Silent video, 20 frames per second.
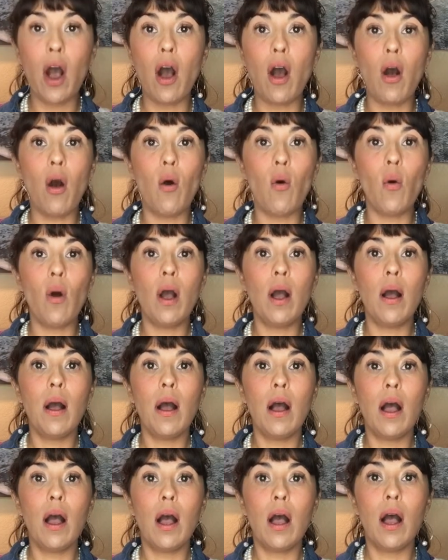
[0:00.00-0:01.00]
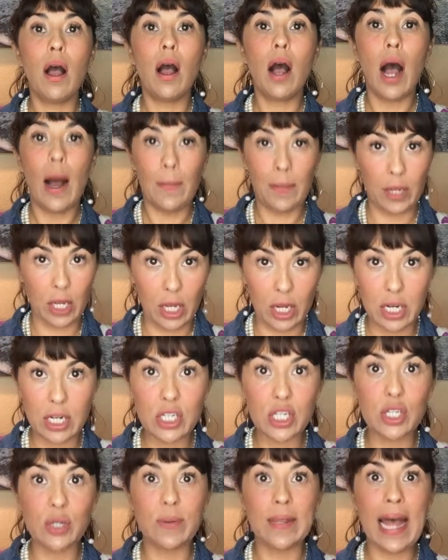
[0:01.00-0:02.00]
Oh, I'm gonna
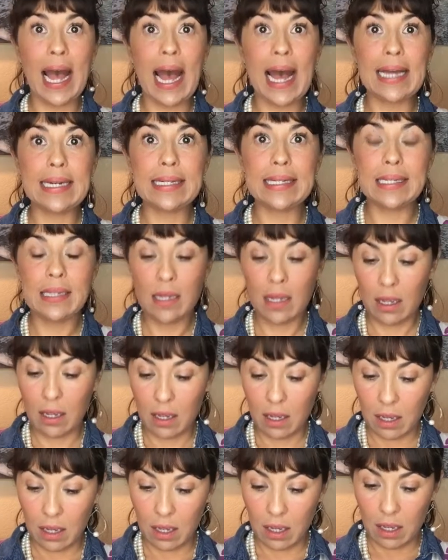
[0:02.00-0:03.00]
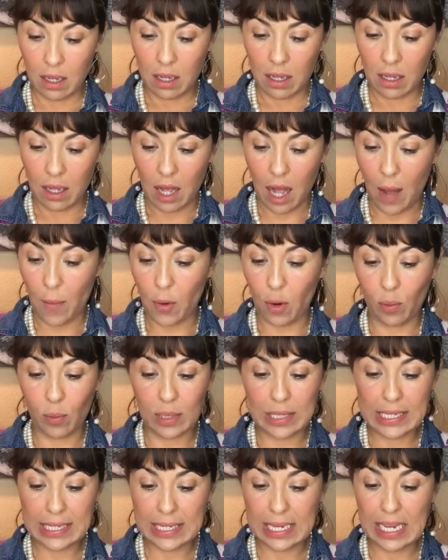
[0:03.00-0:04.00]
do that. I'm gonna
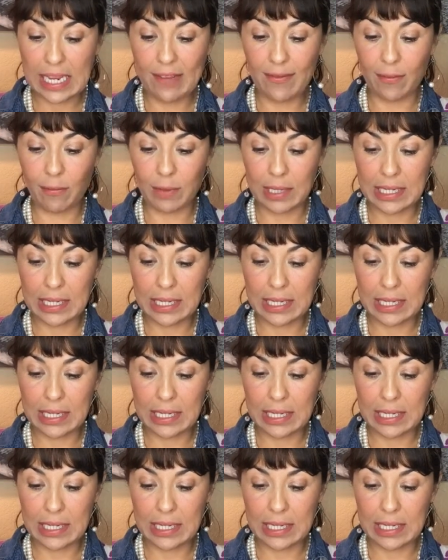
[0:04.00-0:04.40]
receive.